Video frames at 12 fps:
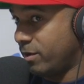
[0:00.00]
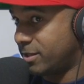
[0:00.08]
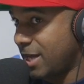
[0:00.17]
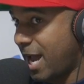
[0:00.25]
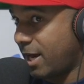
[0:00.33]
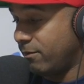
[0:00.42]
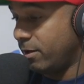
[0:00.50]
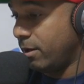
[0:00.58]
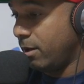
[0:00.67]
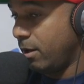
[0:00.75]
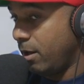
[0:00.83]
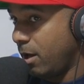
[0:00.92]
over the side of it.
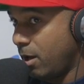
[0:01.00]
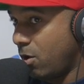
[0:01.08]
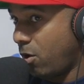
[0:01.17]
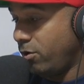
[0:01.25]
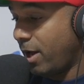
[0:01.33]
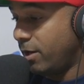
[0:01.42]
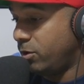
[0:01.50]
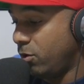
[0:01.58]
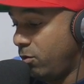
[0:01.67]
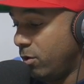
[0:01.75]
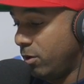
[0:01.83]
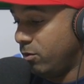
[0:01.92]
And all you got
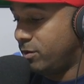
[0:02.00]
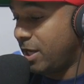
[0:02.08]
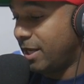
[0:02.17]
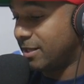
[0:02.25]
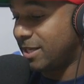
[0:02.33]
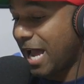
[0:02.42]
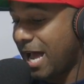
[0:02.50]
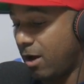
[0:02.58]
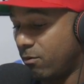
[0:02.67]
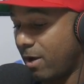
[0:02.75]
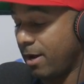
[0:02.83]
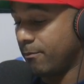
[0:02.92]
to do, you take a
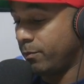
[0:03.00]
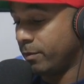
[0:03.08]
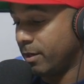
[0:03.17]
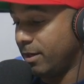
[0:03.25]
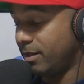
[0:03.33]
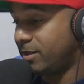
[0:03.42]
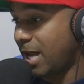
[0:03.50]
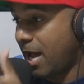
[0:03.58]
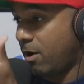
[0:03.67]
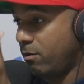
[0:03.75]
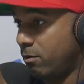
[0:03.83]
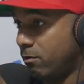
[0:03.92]
towel, right? Get a towel,